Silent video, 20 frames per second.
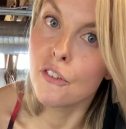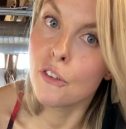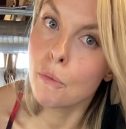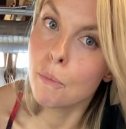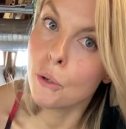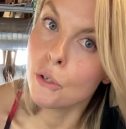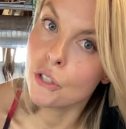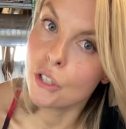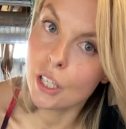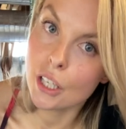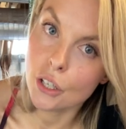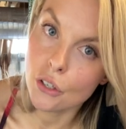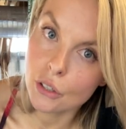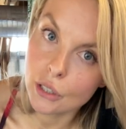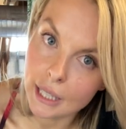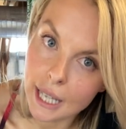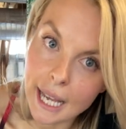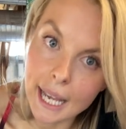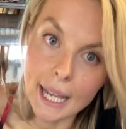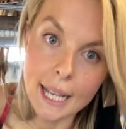feel mostly your
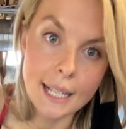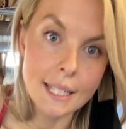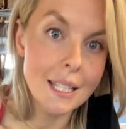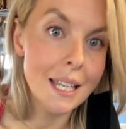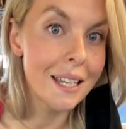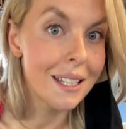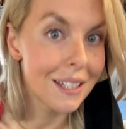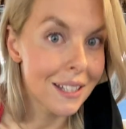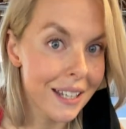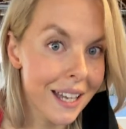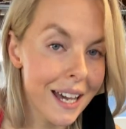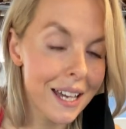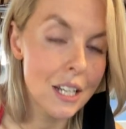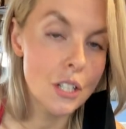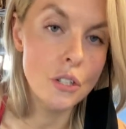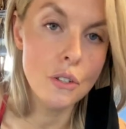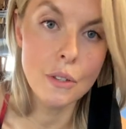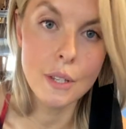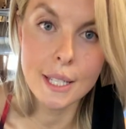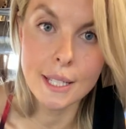legs, you're kind
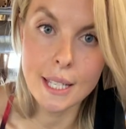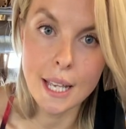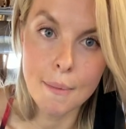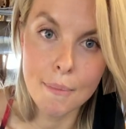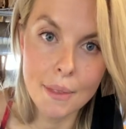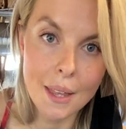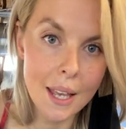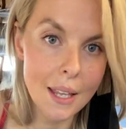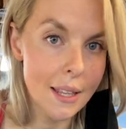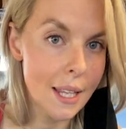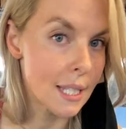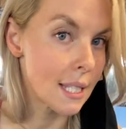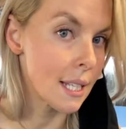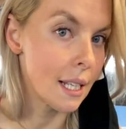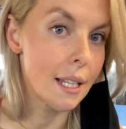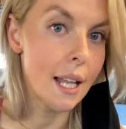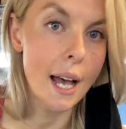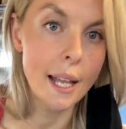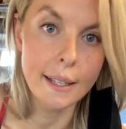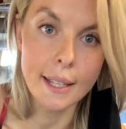of doing the same thing. That's a
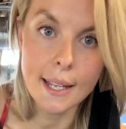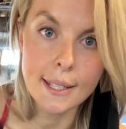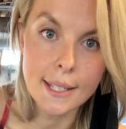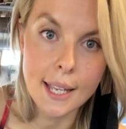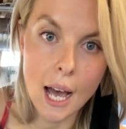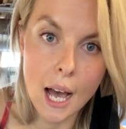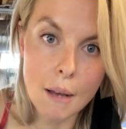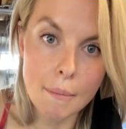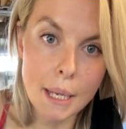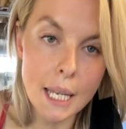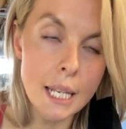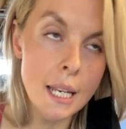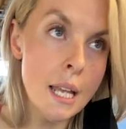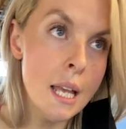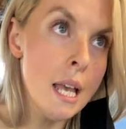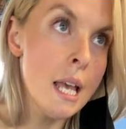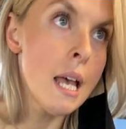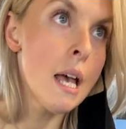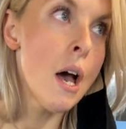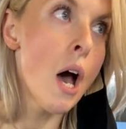lot less common.
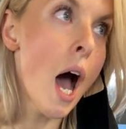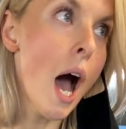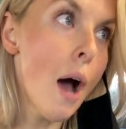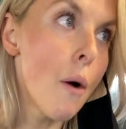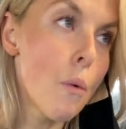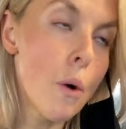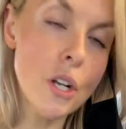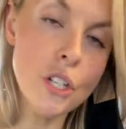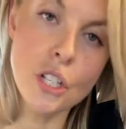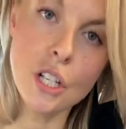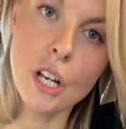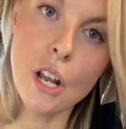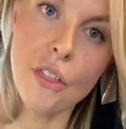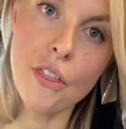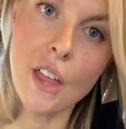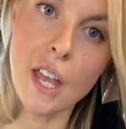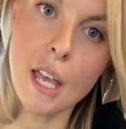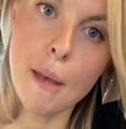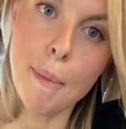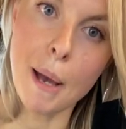I want you to
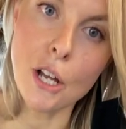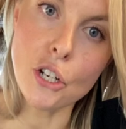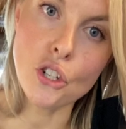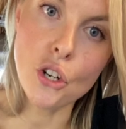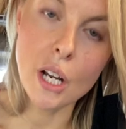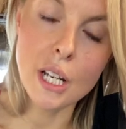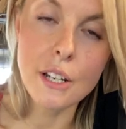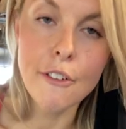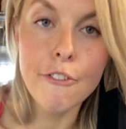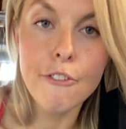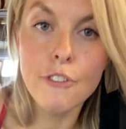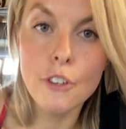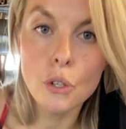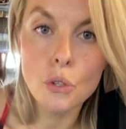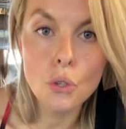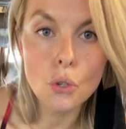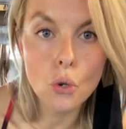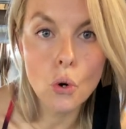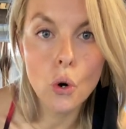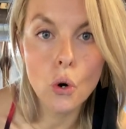think about trying to
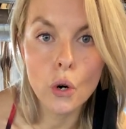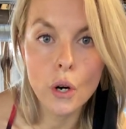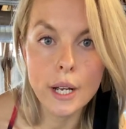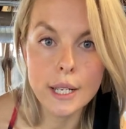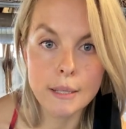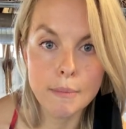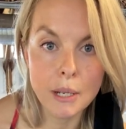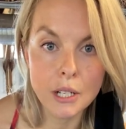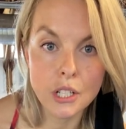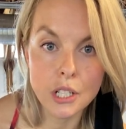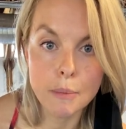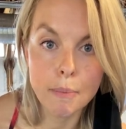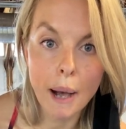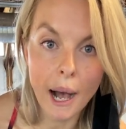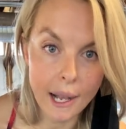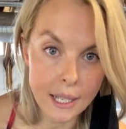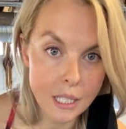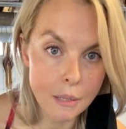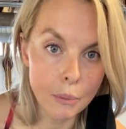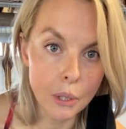feel your core as much as
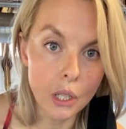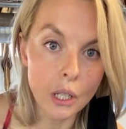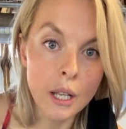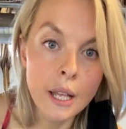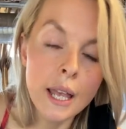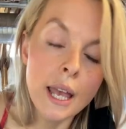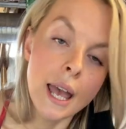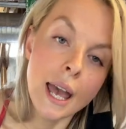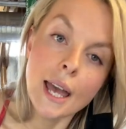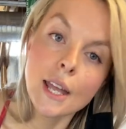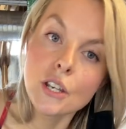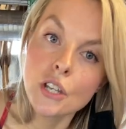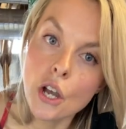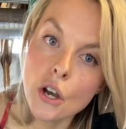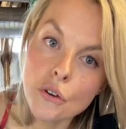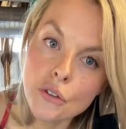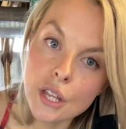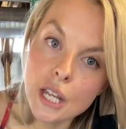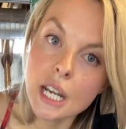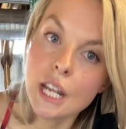possible, and
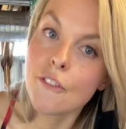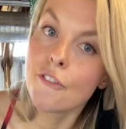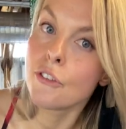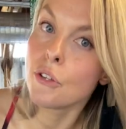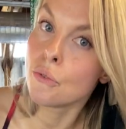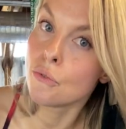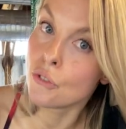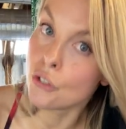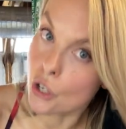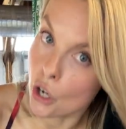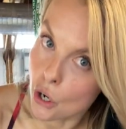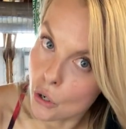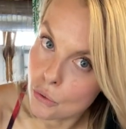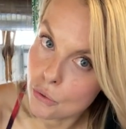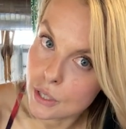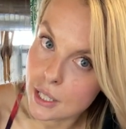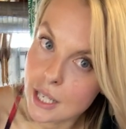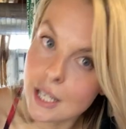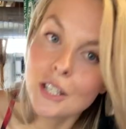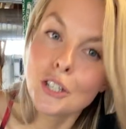know that if you
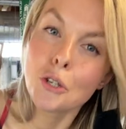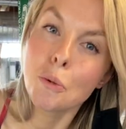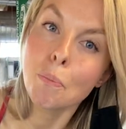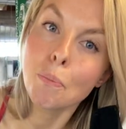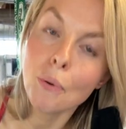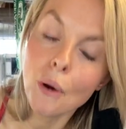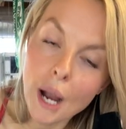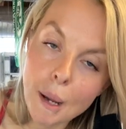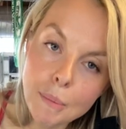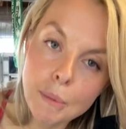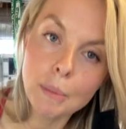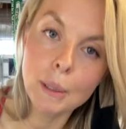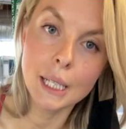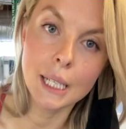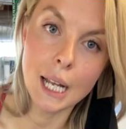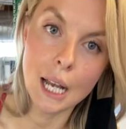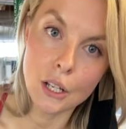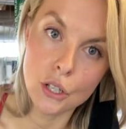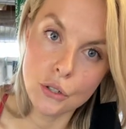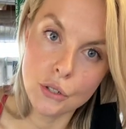don't, you're probably
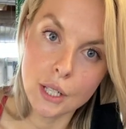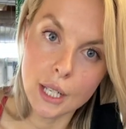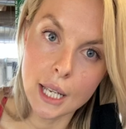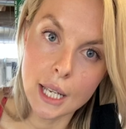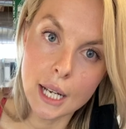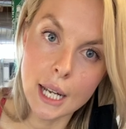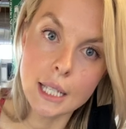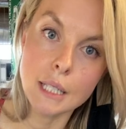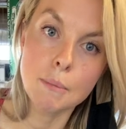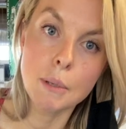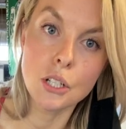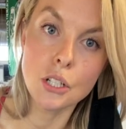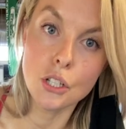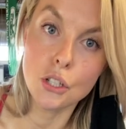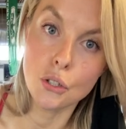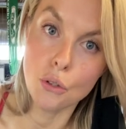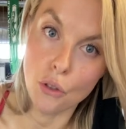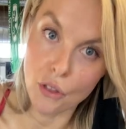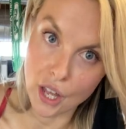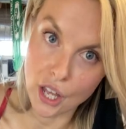not using it as much
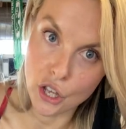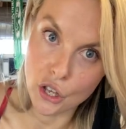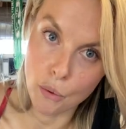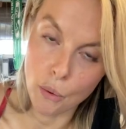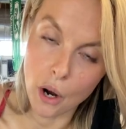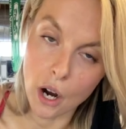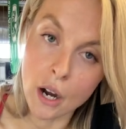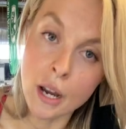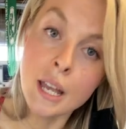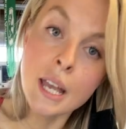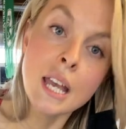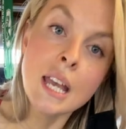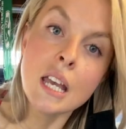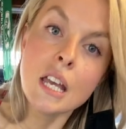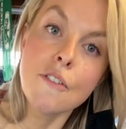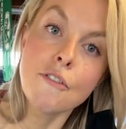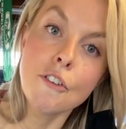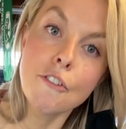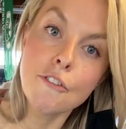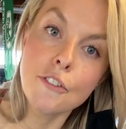as you think you are.
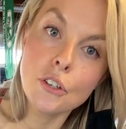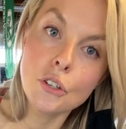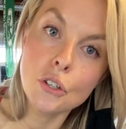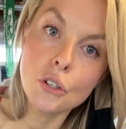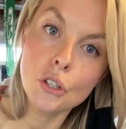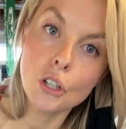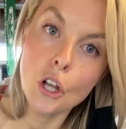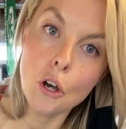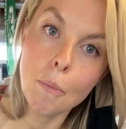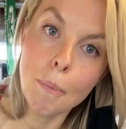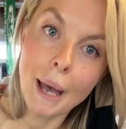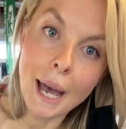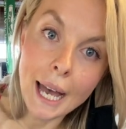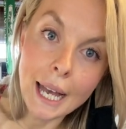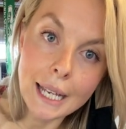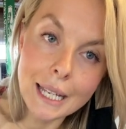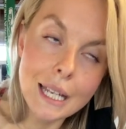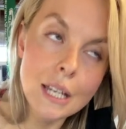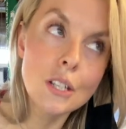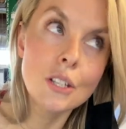If you feel your low
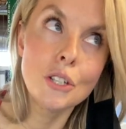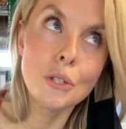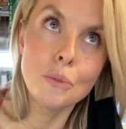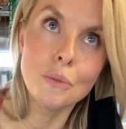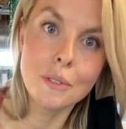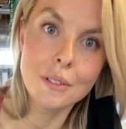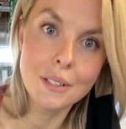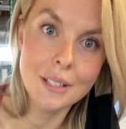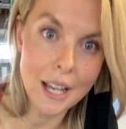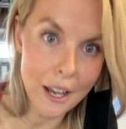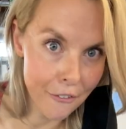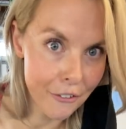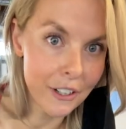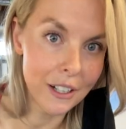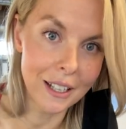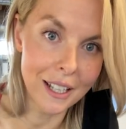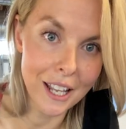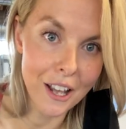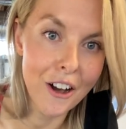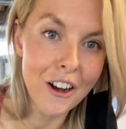back, you
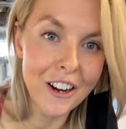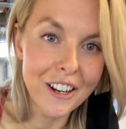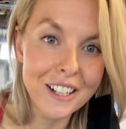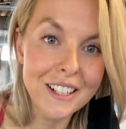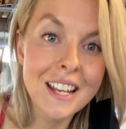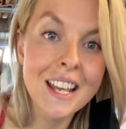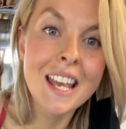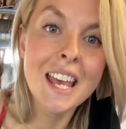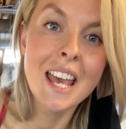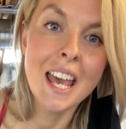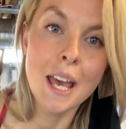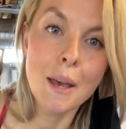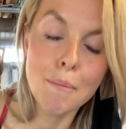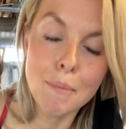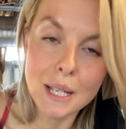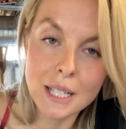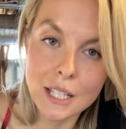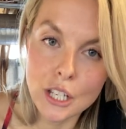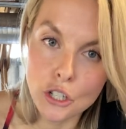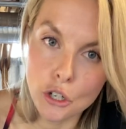definitely aren't. It
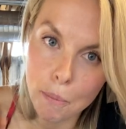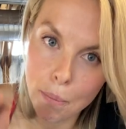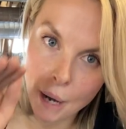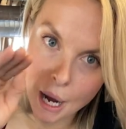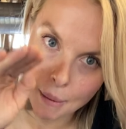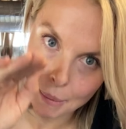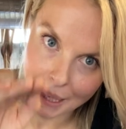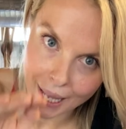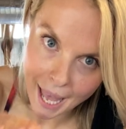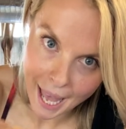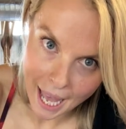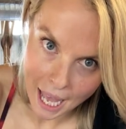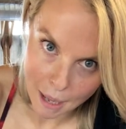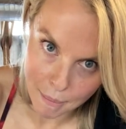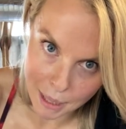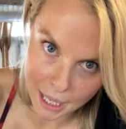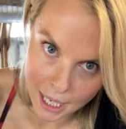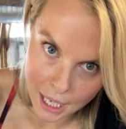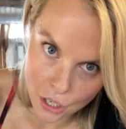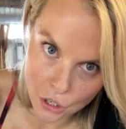means that you're probably
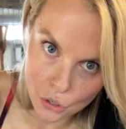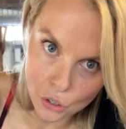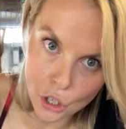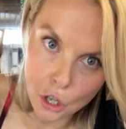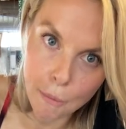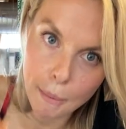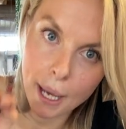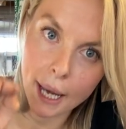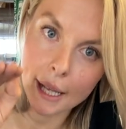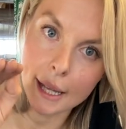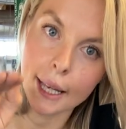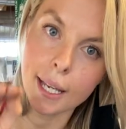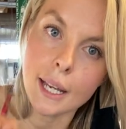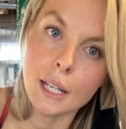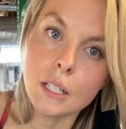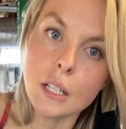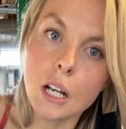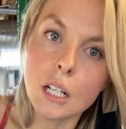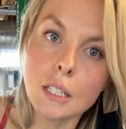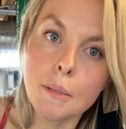hammocking your low back like
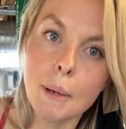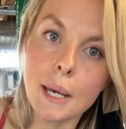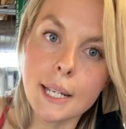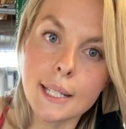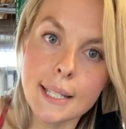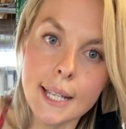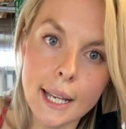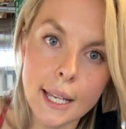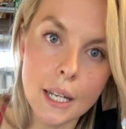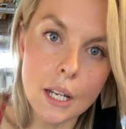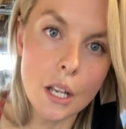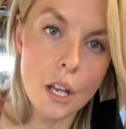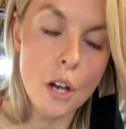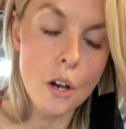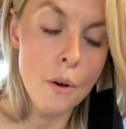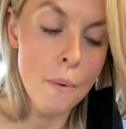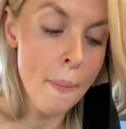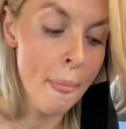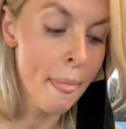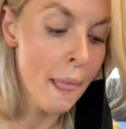I talked about a second
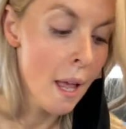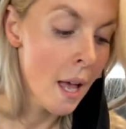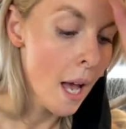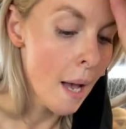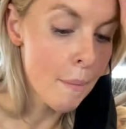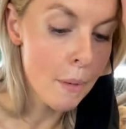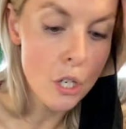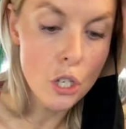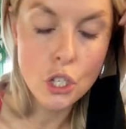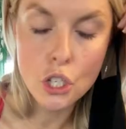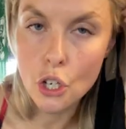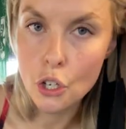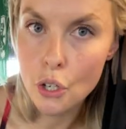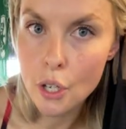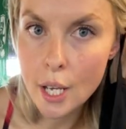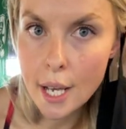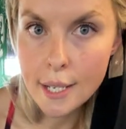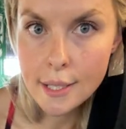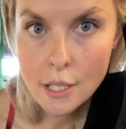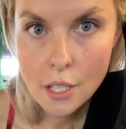ago. I'm going to show you
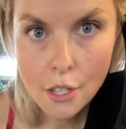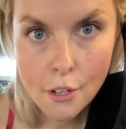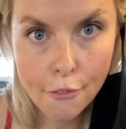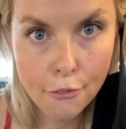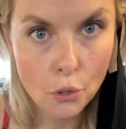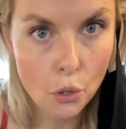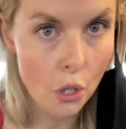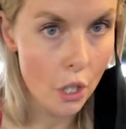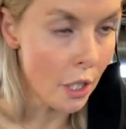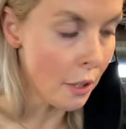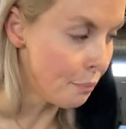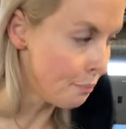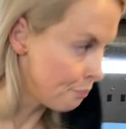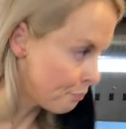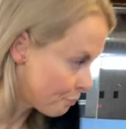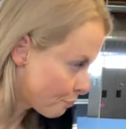guys on the floor.